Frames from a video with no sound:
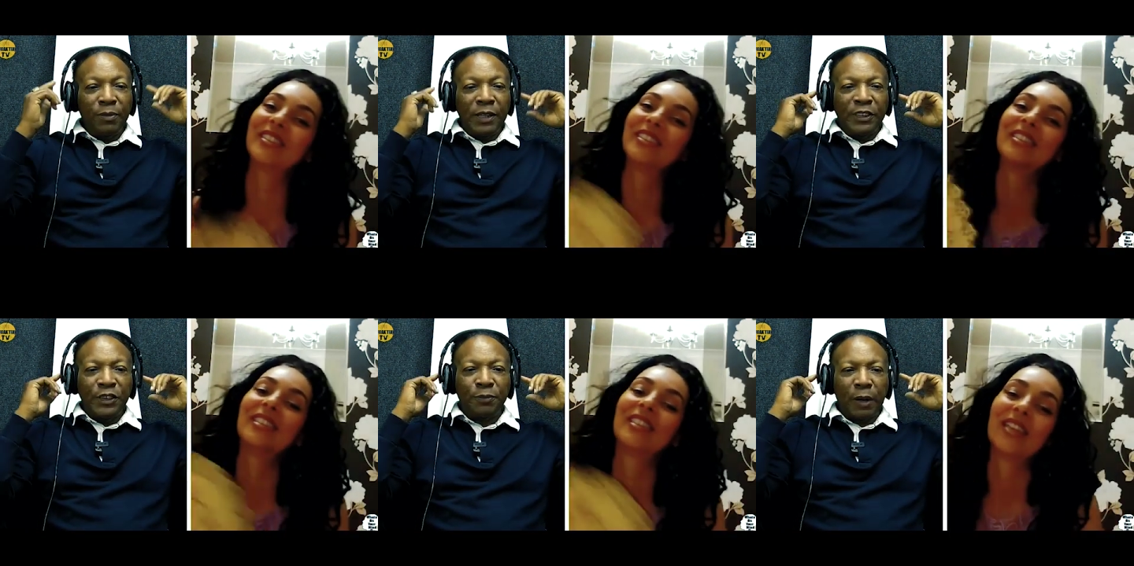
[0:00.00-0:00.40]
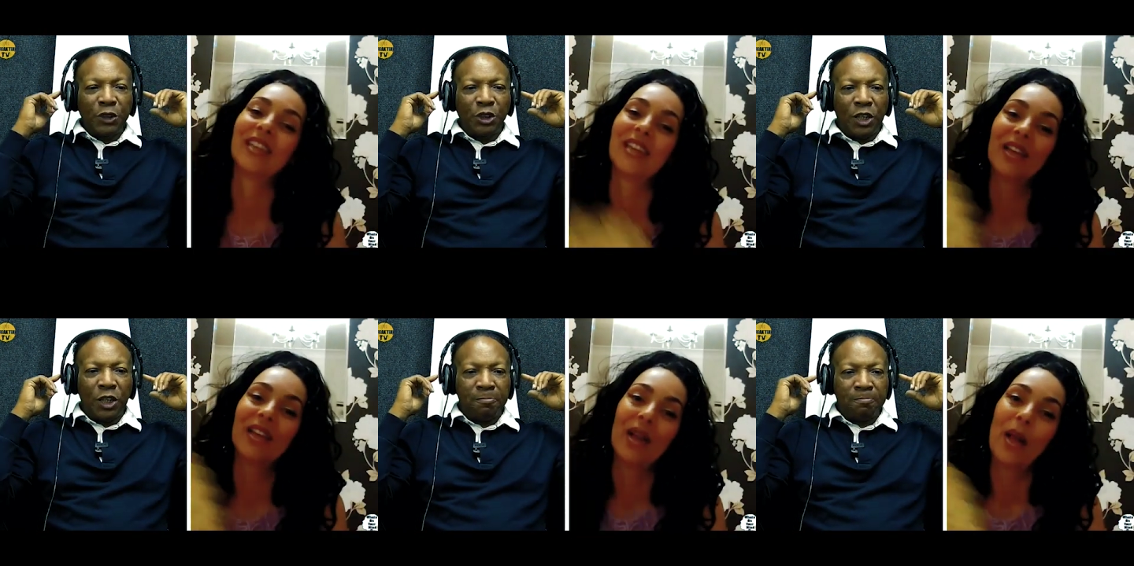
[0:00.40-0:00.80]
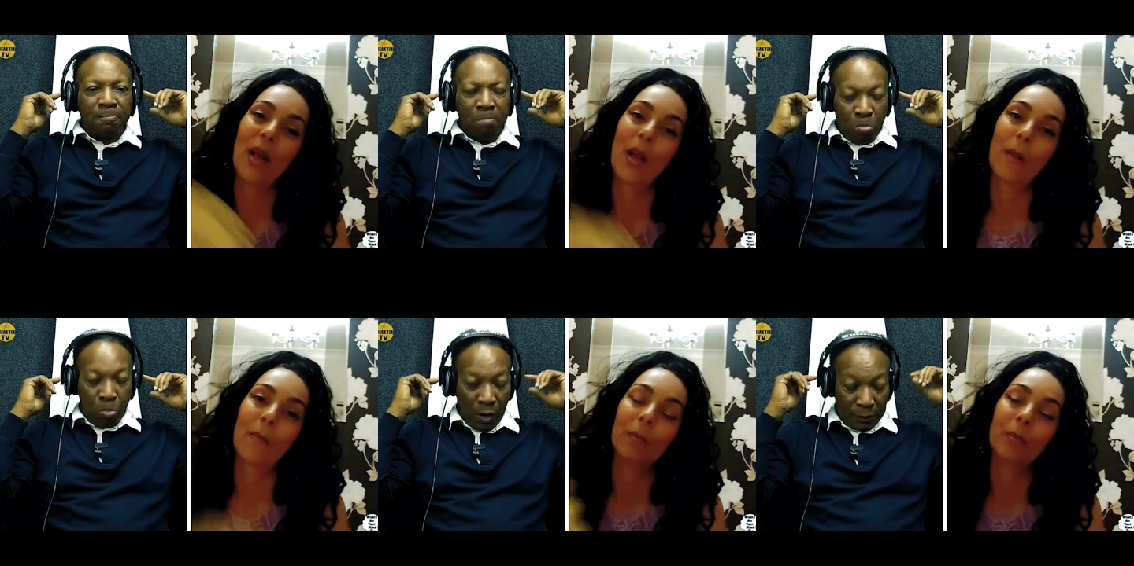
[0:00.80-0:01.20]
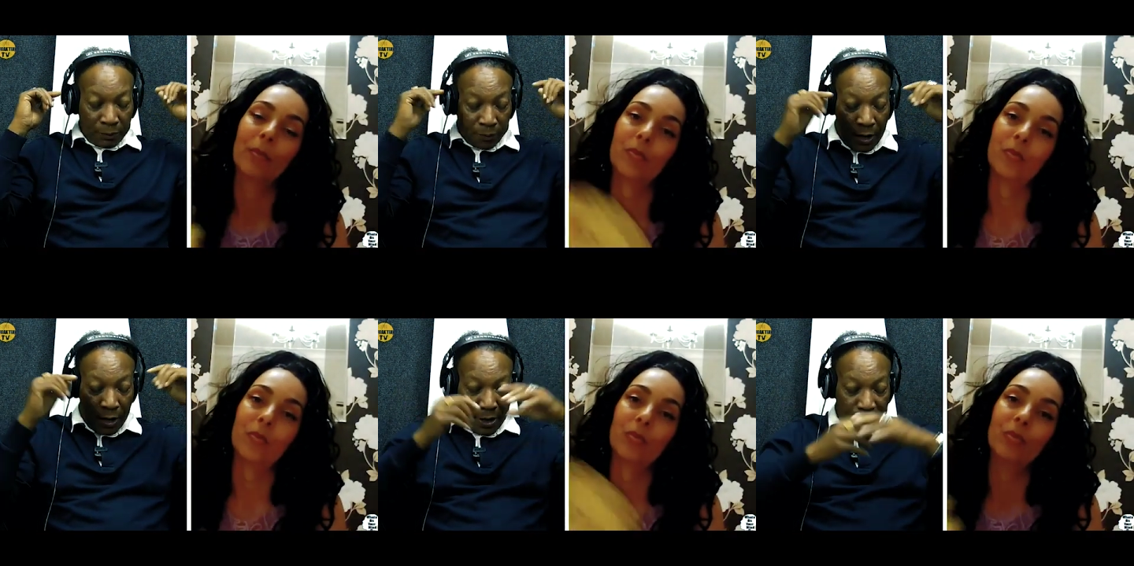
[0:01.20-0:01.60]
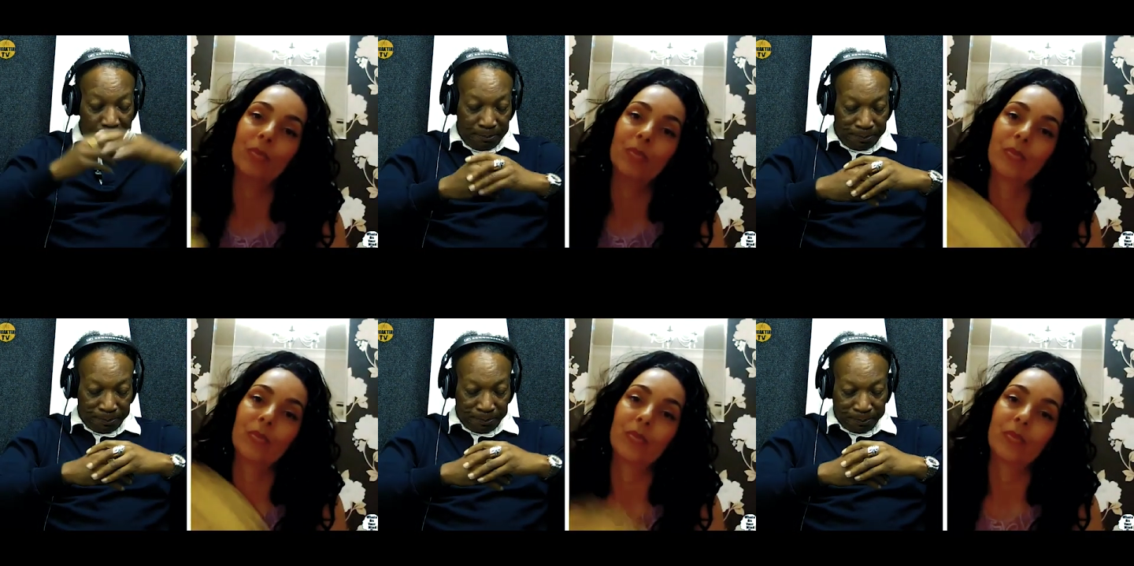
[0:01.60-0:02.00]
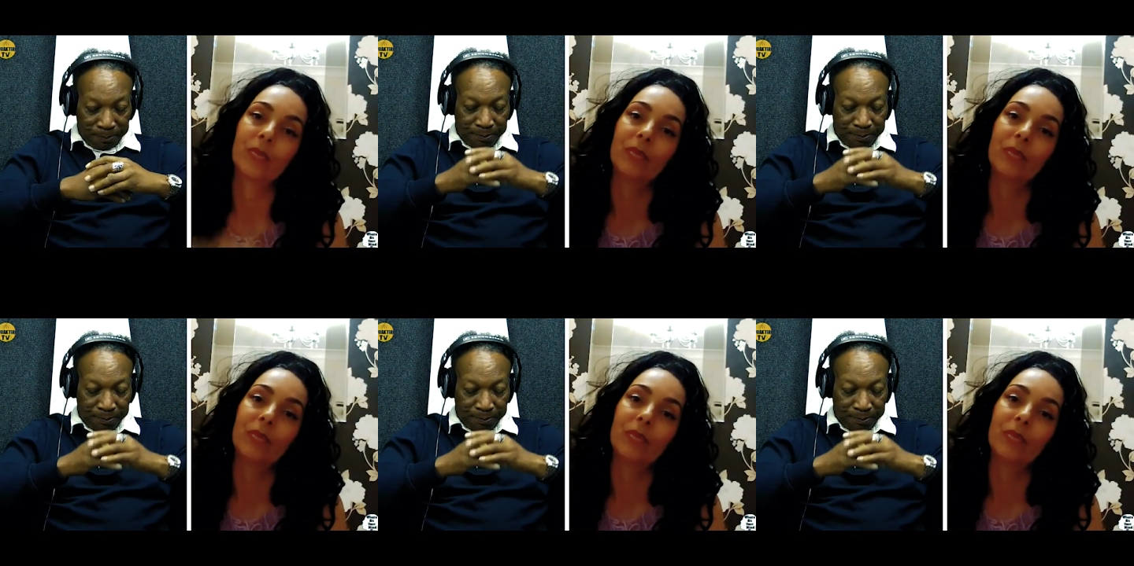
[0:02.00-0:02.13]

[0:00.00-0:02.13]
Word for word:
Speaker 1: Something special. Um,